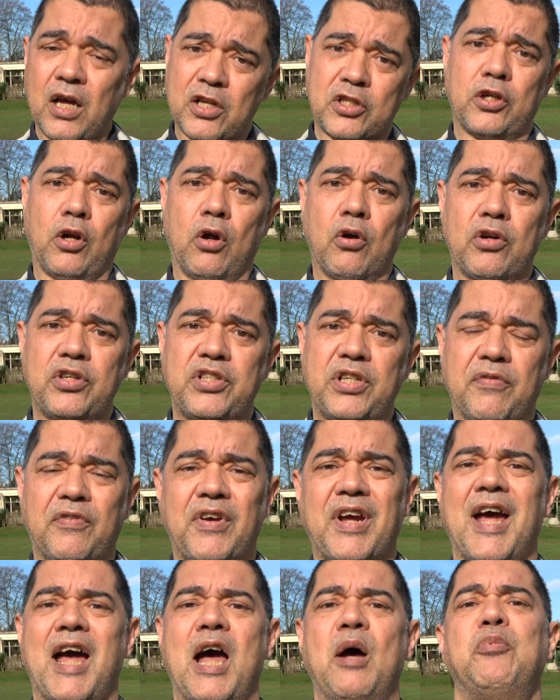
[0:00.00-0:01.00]
as long as you've
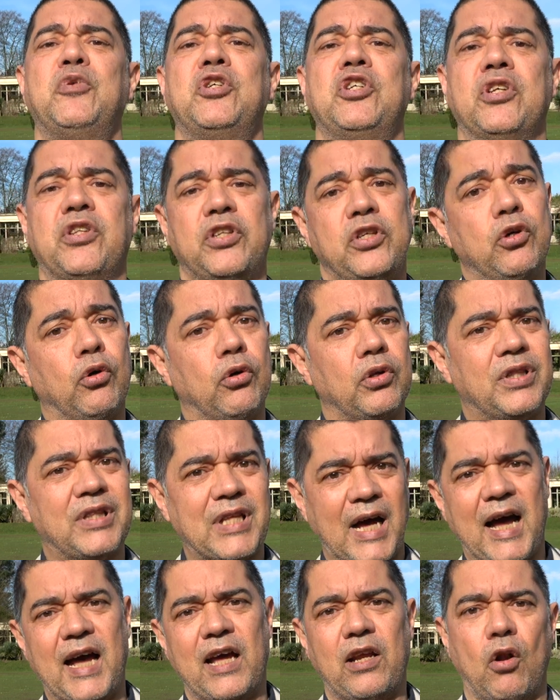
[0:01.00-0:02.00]
captured your
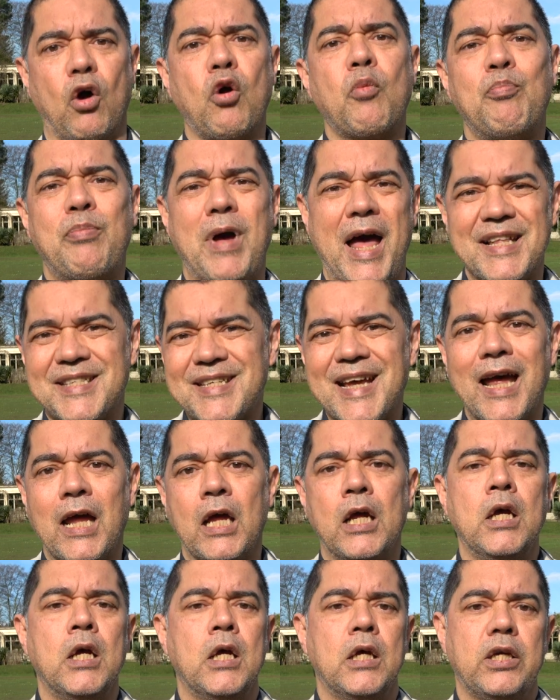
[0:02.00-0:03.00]
dialogue better,
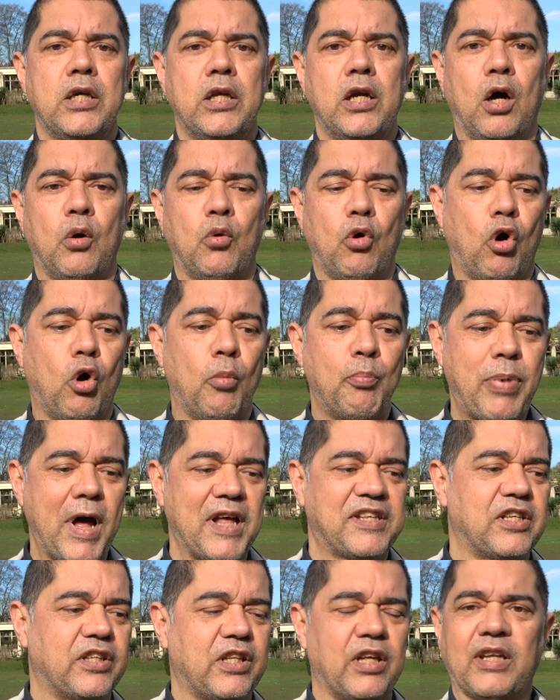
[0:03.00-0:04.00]
you know, or
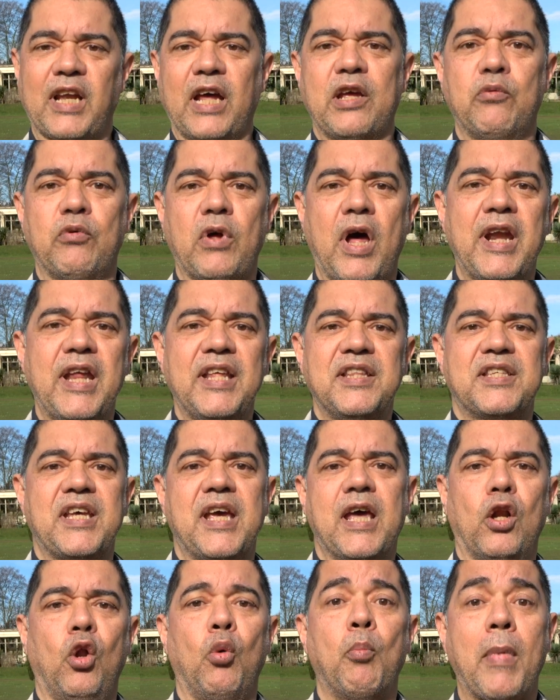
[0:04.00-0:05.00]
better than like an
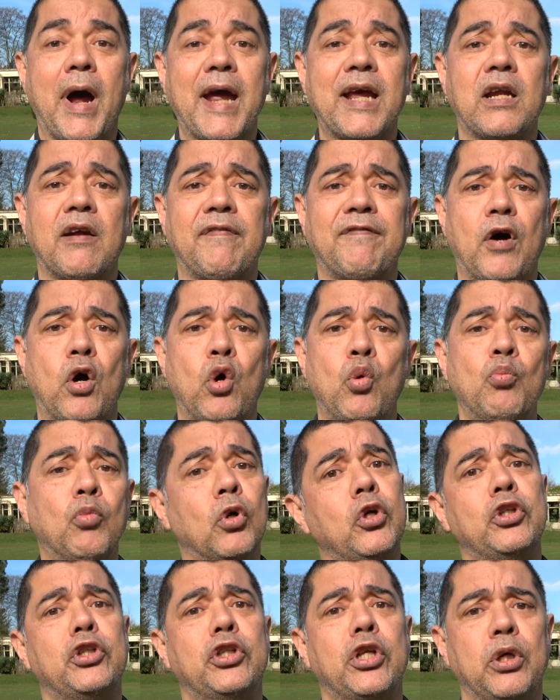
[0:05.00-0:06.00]
internal microphone
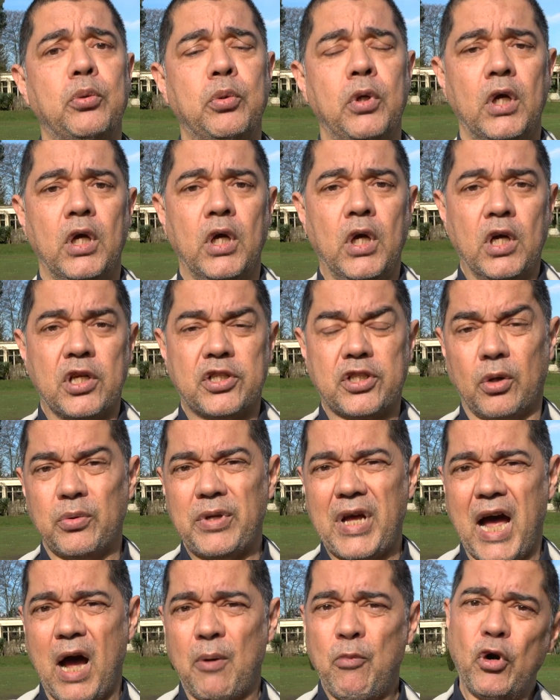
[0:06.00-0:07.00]
would do. So
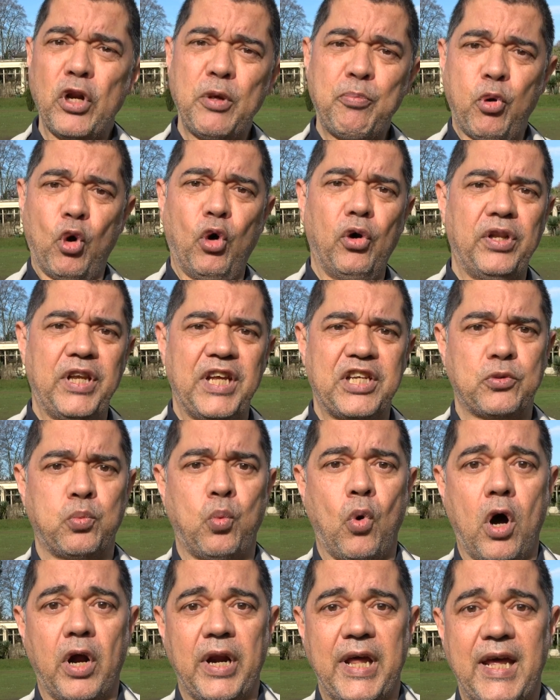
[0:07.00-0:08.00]
yeah, I'm only putting this
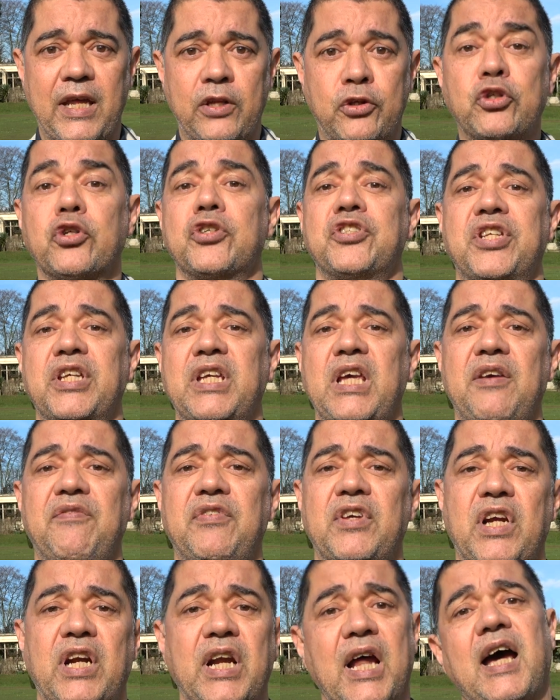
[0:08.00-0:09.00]
one in just to give
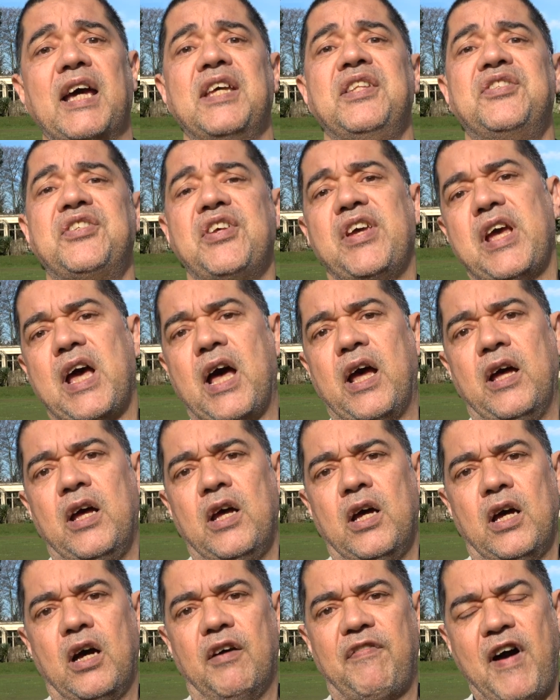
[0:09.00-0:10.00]
you an idea
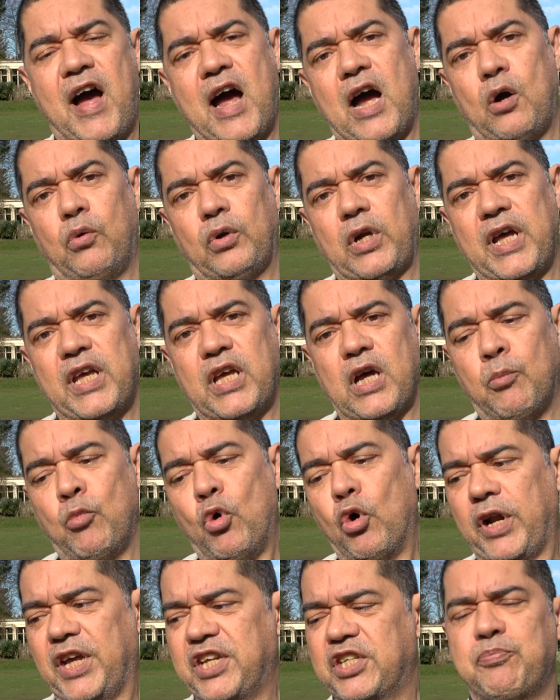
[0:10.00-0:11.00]
of how like a
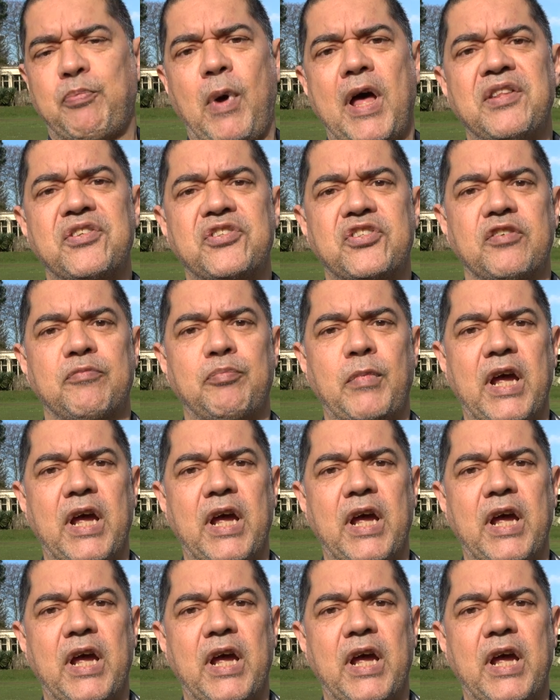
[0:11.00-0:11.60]
more expensive